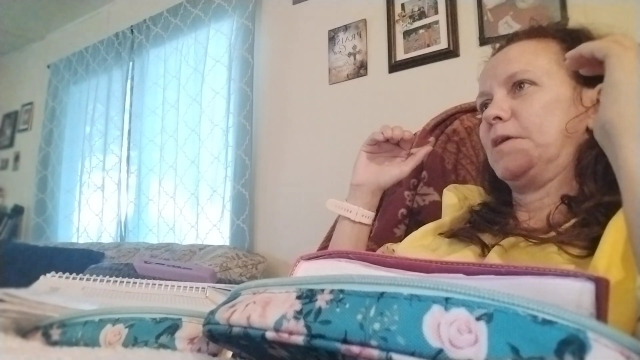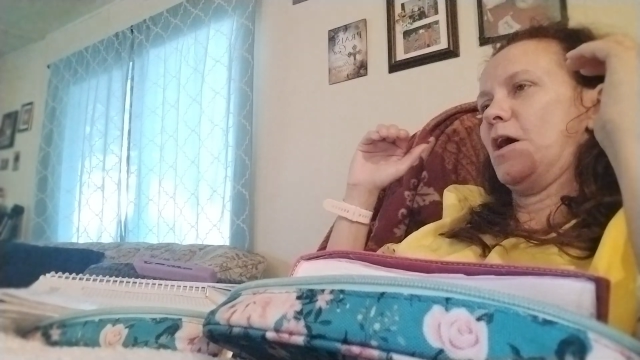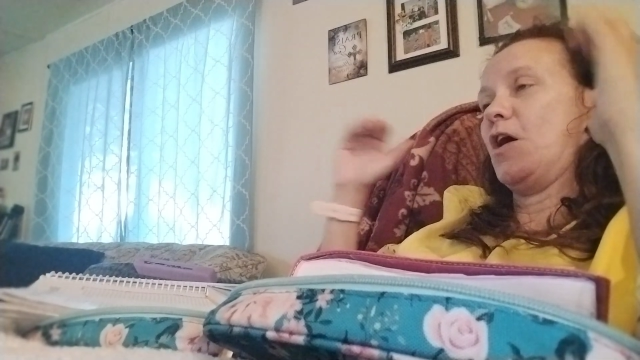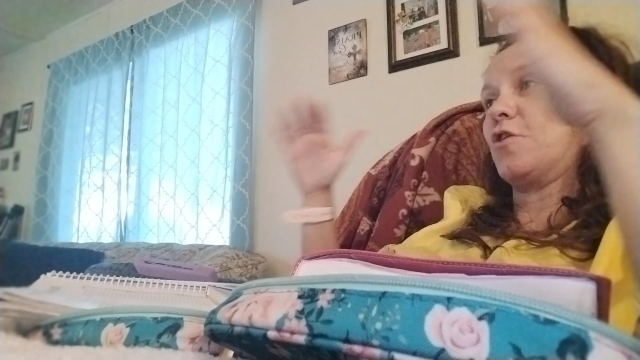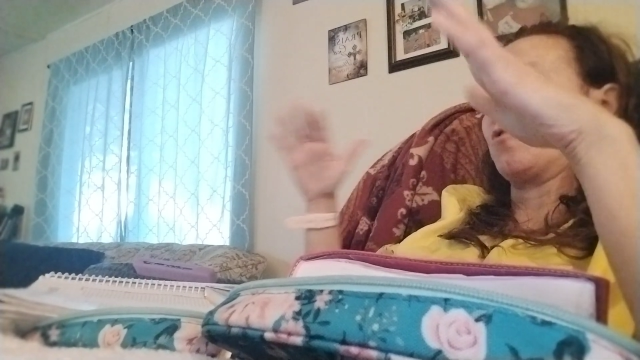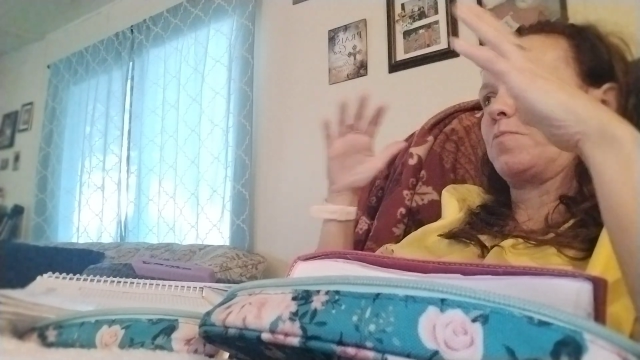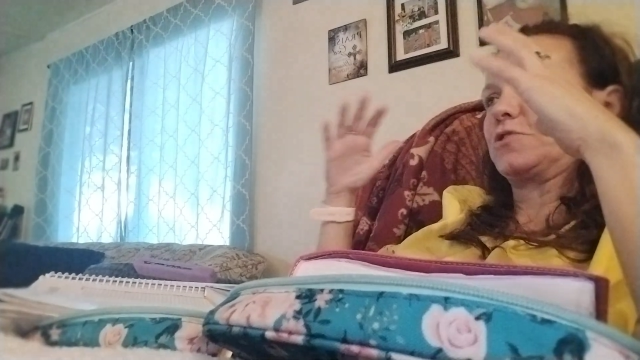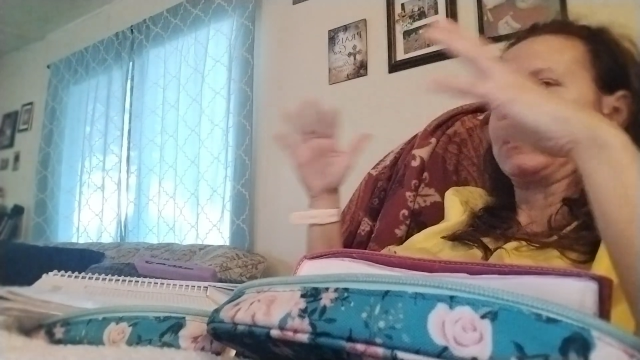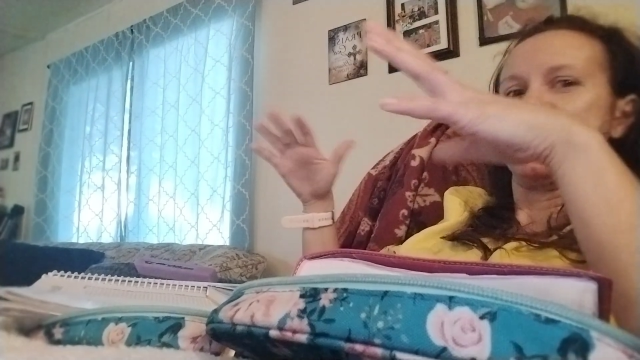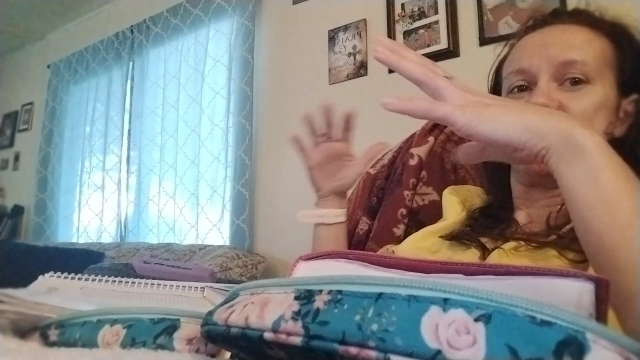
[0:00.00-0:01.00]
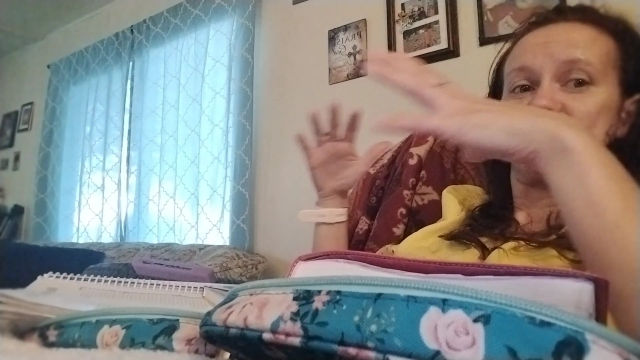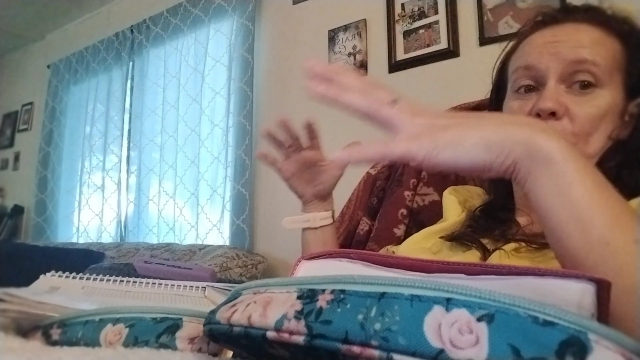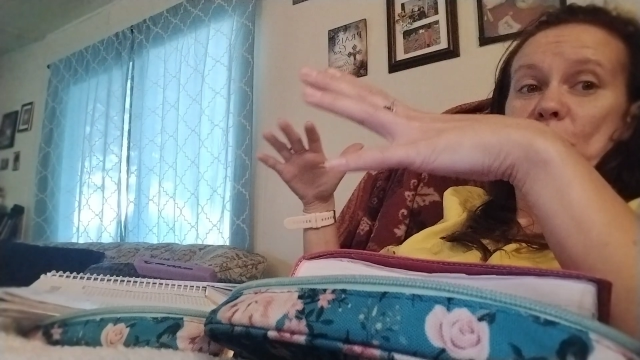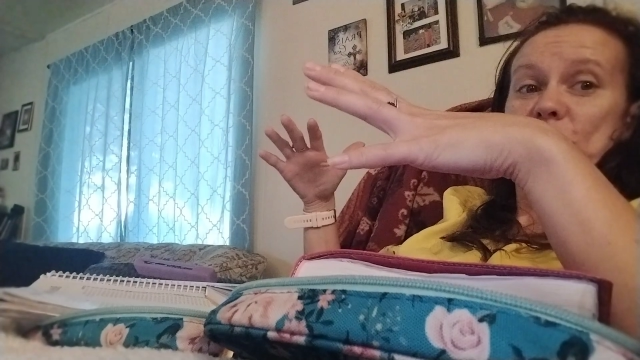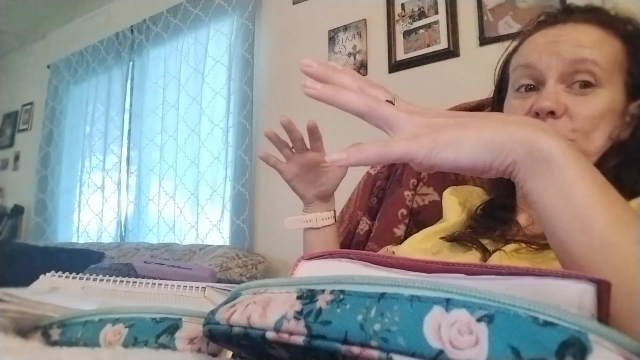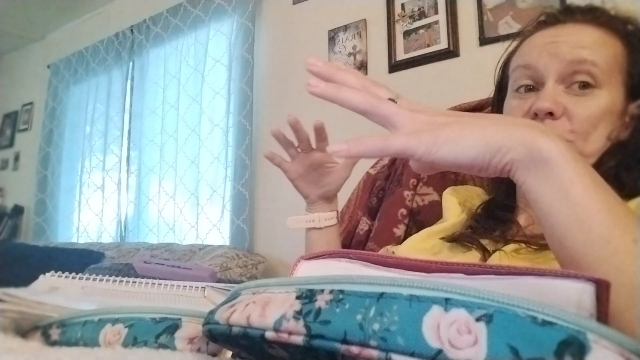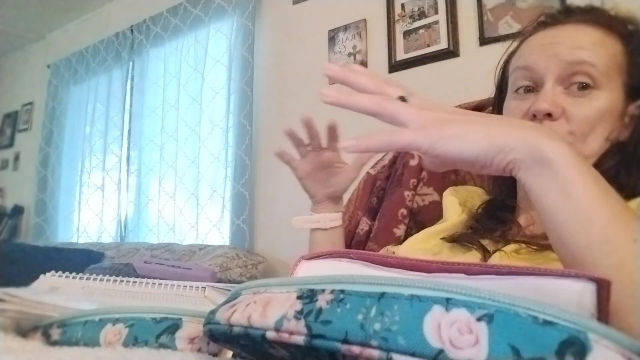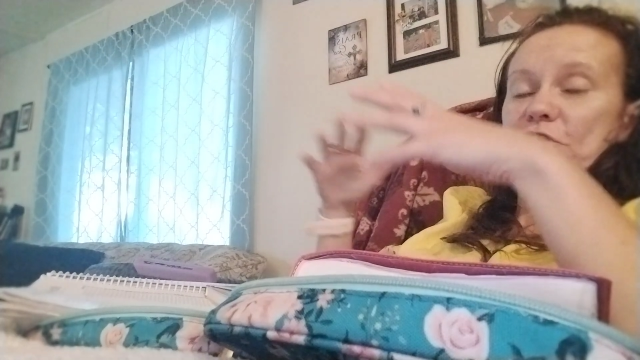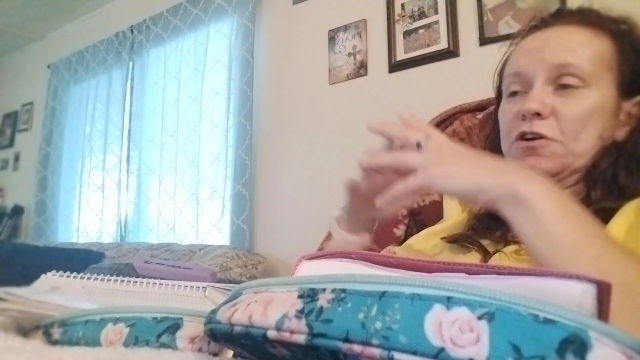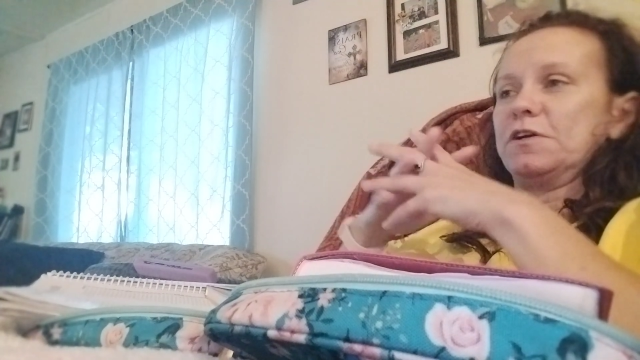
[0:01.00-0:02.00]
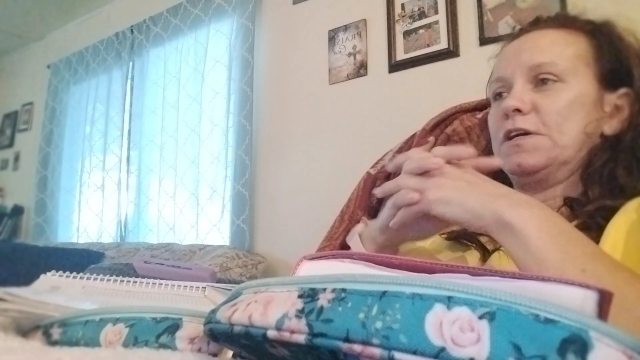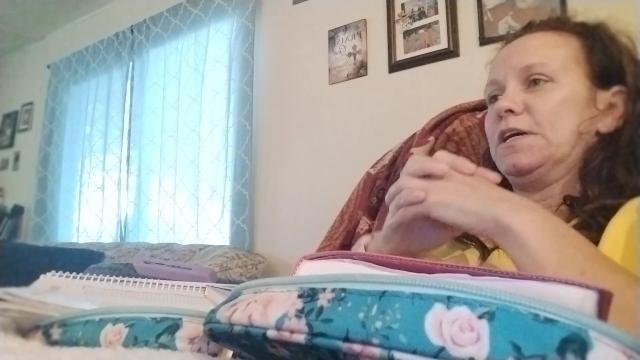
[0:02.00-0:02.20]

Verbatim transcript: 100% for sure,